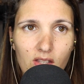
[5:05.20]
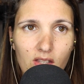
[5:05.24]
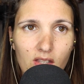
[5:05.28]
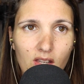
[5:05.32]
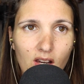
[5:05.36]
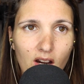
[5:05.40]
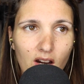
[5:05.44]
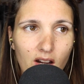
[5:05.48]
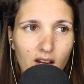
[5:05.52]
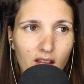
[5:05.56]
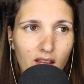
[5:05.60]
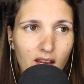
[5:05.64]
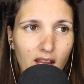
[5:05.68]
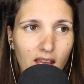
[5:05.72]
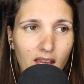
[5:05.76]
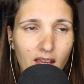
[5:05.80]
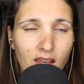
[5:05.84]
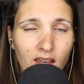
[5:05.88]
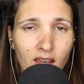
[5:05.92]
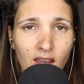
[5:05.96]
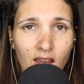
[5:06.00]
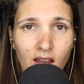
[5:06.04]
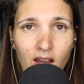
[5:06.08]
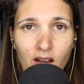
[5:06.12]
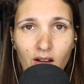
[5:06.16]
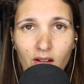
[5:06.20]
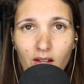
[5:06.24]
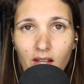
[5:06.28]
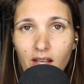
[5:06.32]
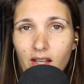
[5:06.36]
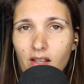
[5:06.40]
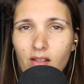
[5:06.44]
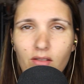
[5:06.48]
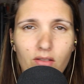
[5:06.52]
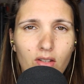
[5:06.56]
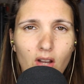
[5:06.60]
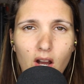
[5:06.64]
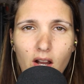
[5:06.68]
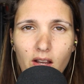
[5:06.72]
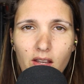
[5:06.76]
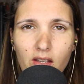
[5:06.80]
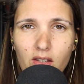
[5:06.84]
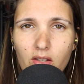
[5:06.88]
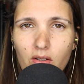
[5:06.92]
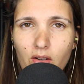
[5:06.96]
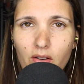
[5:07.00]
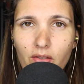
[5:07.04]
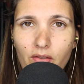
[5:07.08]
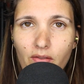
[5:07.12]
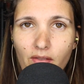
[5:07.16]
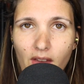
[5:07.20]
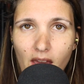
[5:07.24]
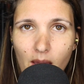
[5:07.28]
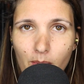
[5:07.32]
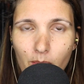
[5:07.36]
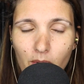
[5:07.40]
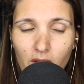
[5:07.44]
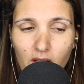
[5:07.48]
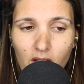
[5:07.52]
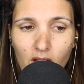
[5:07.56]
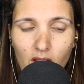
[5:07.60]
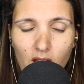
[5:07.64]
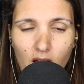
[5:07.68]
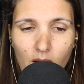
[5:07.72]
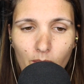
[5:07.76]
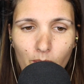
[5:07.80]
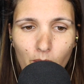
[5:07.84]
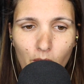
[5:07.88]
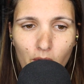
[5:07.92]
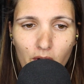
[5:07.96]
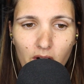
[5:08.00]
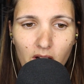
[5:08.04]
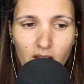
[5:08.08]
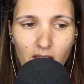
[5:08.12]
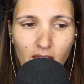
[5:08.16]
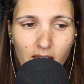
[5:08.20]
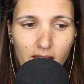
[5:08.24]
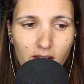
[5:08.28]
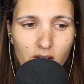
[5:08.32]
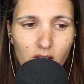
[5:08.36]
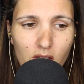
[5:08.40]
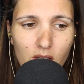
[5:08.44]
started hanging out, like talking to her family a lot more again.